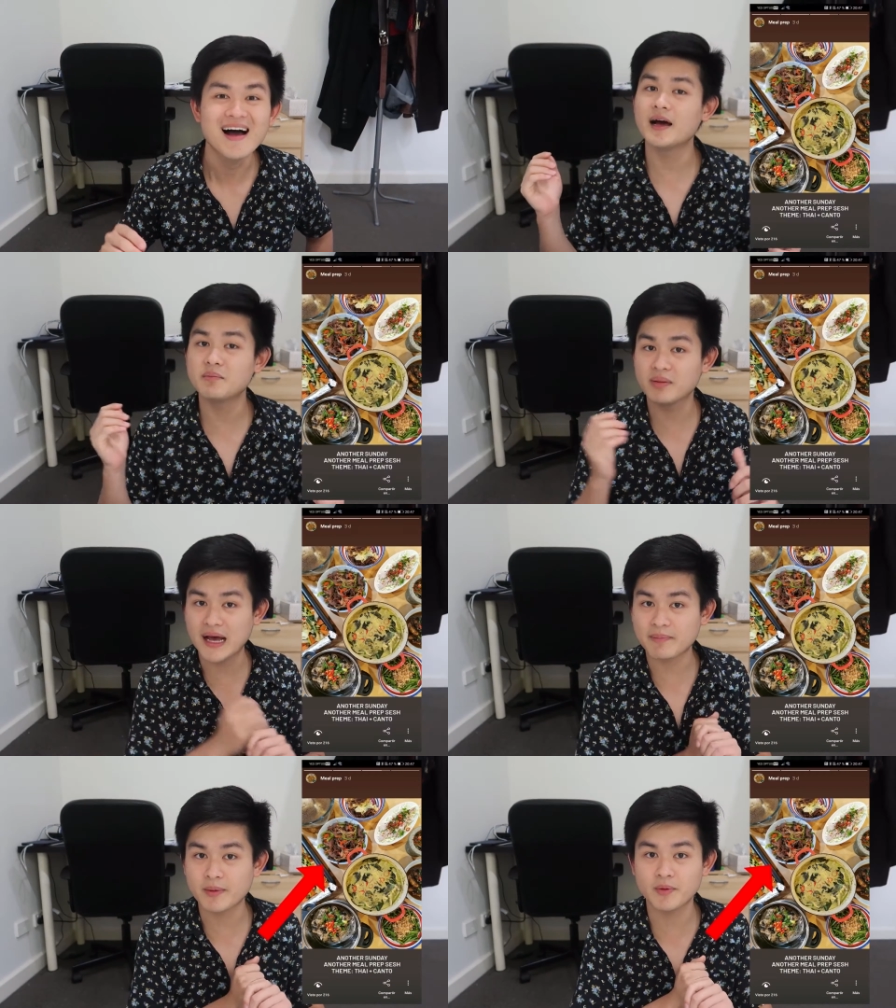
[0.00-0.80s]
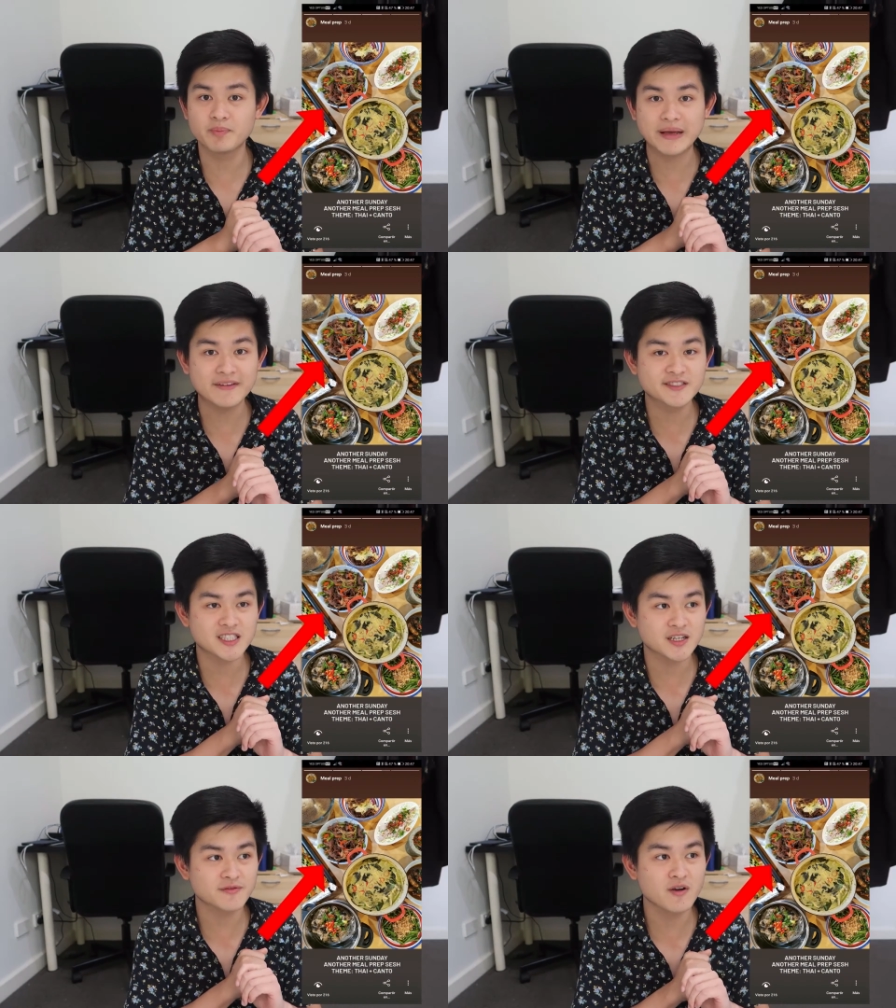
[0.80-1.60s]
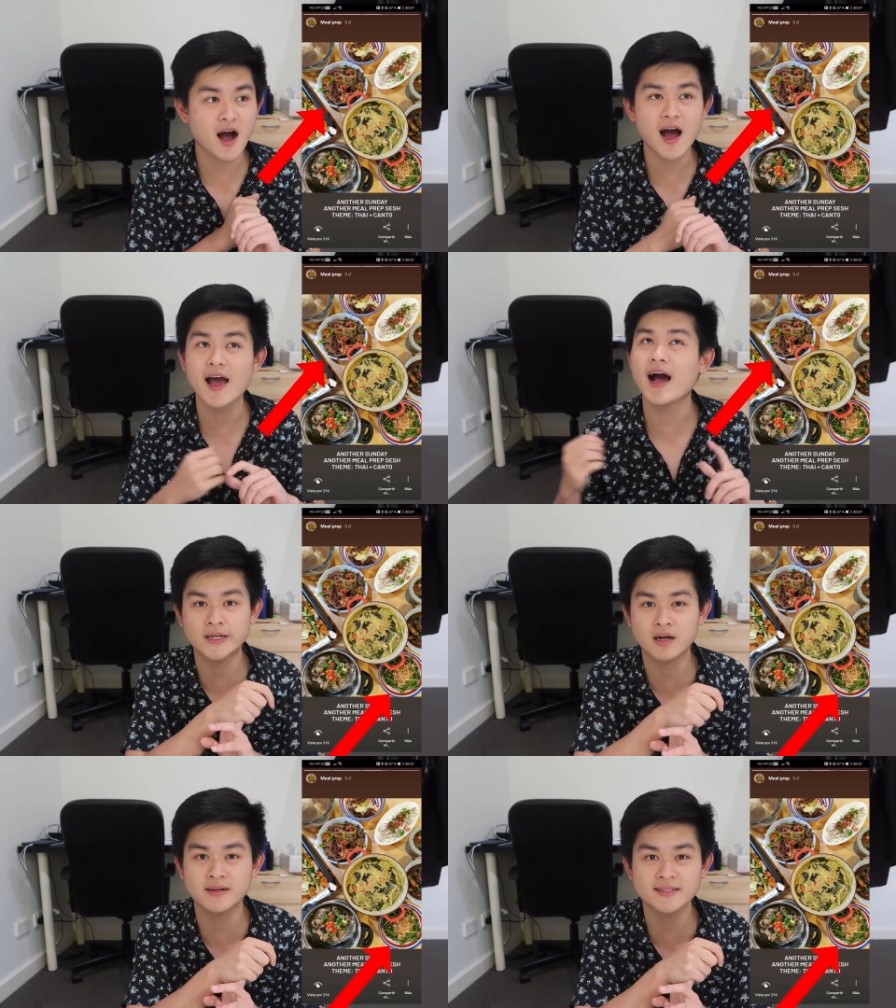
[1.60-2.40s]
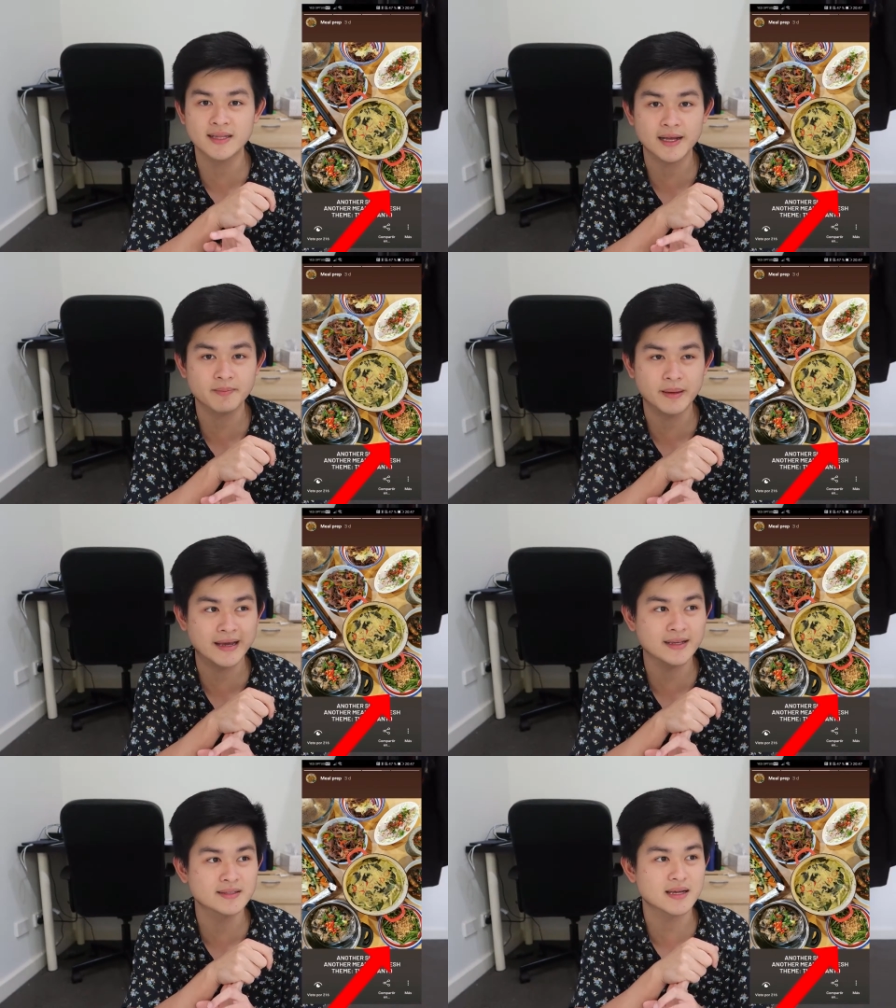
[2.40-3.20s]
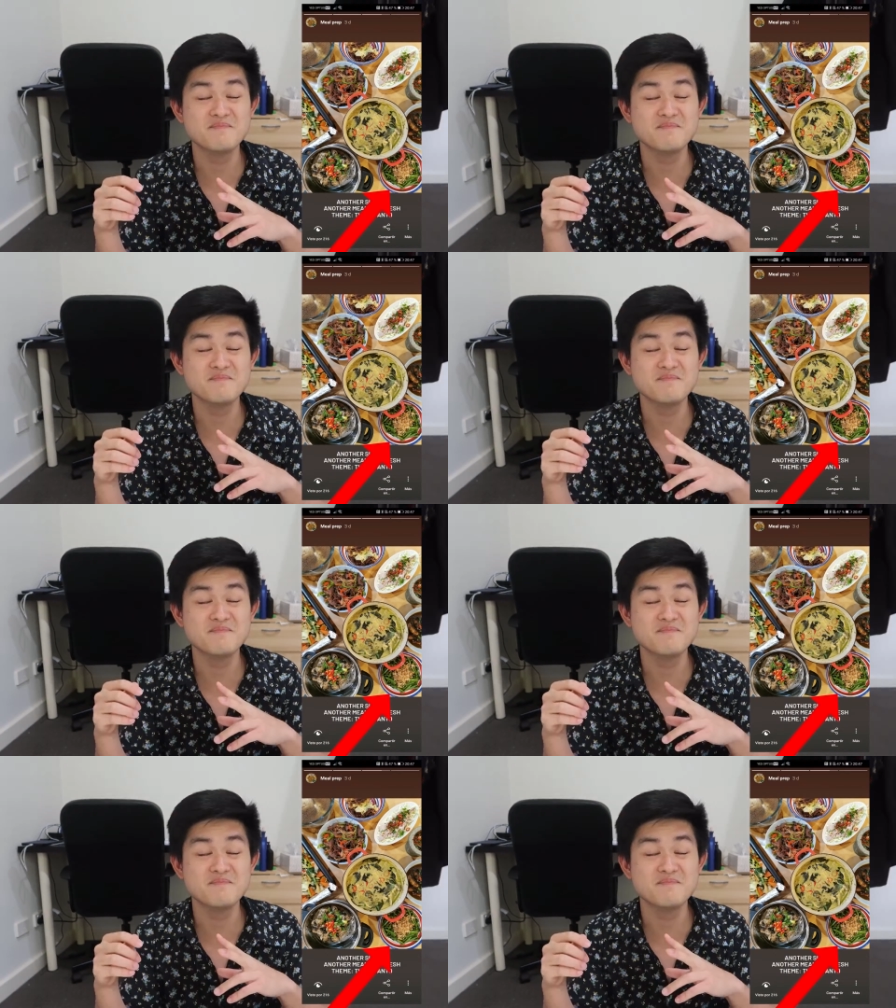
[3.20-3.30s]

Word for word: I had black pepper beef stir fry, red curry snake beans,